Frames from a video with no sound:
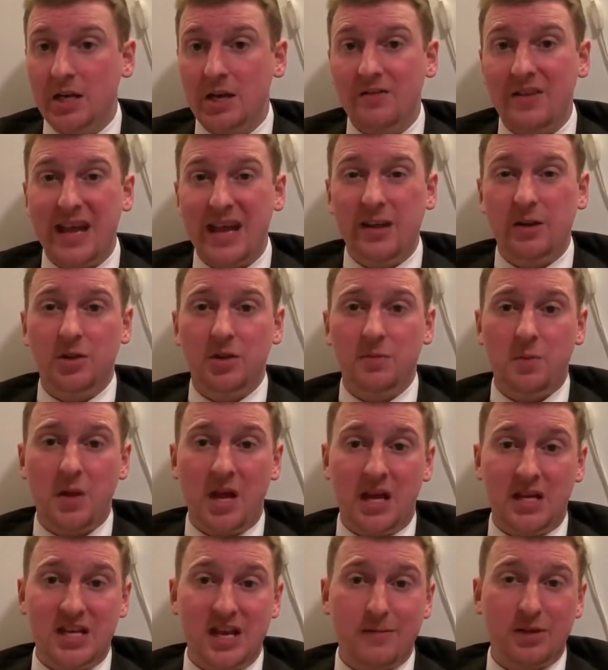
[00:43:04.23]
have handled the
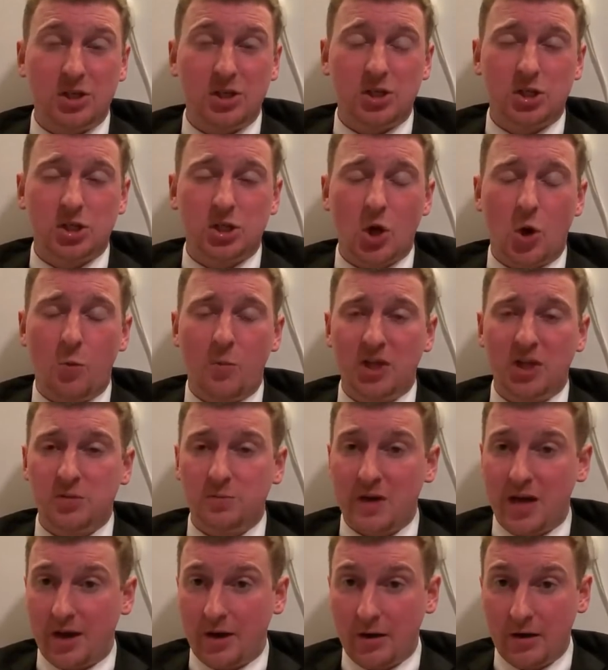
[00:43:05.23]
pandemic so much
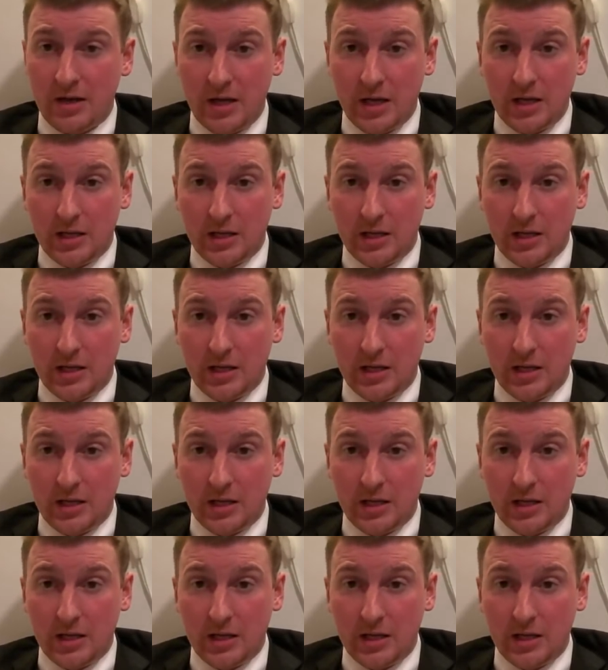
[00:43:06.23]
better